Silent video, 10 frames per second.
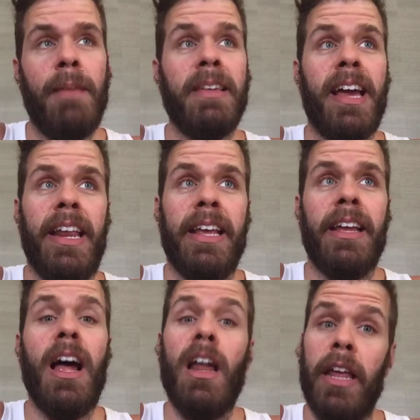am
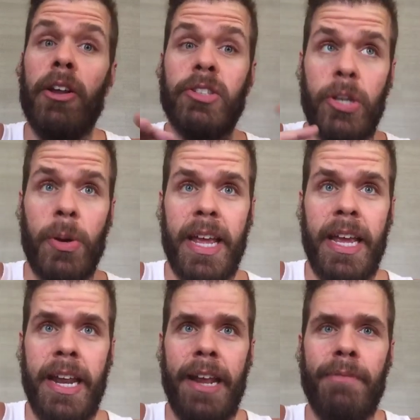getting a little too
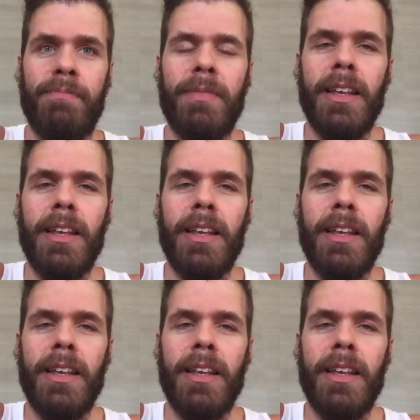heated.